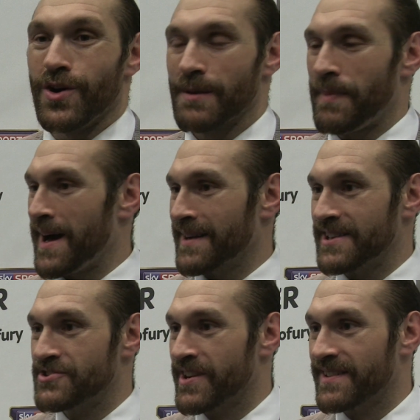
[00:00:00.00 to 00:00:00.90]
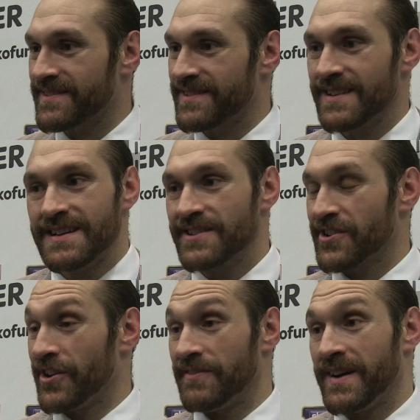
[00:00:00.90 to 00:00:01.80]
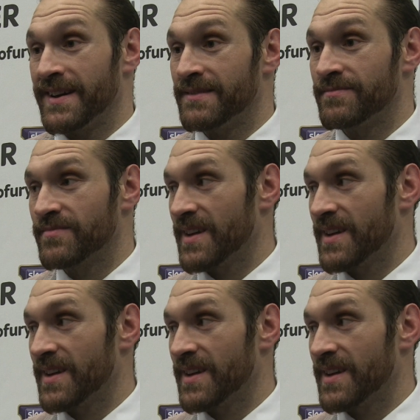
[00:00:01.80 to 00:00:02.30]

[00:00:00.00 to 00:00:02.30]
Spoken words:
the party tricks, they're not fighting.